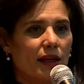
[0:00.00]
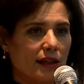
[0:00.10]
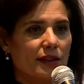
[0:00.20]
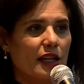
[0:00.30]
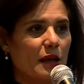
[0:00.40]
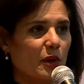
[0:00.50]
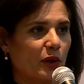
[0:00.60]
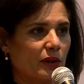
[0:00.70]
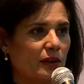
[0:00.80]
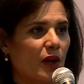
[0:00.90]
in the
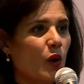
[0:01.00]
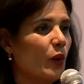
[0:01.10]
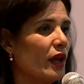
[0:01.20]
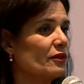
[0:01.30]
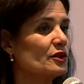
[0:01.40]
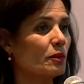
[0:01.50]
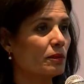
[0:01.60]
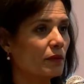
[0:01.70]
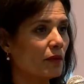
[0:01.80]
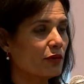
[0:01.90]
neighborhood. We have some
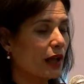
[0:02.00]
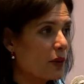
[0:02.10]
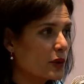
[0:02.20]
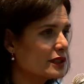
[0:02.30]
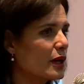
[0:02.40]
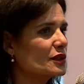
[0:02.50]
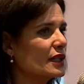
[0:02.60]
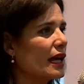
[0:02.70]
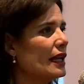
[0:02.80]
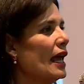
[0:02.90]
flowers
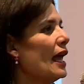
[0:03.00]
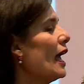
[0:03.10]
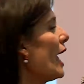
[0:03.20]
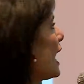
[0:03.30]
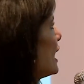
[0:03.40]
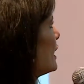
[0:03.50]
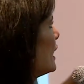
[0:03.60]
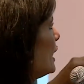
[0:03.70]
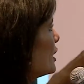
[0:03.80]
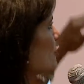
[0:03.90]
outside, and
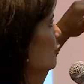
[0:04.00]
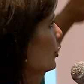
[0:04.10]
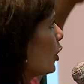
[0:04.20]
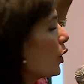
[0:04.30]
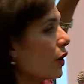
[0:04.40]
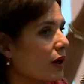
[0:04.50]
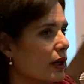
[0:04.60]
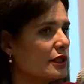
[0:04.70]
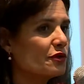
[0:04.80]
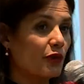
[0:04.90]
each
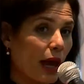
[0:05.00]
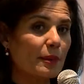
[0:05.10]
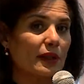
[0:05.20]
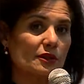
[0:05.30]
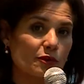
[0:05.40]
families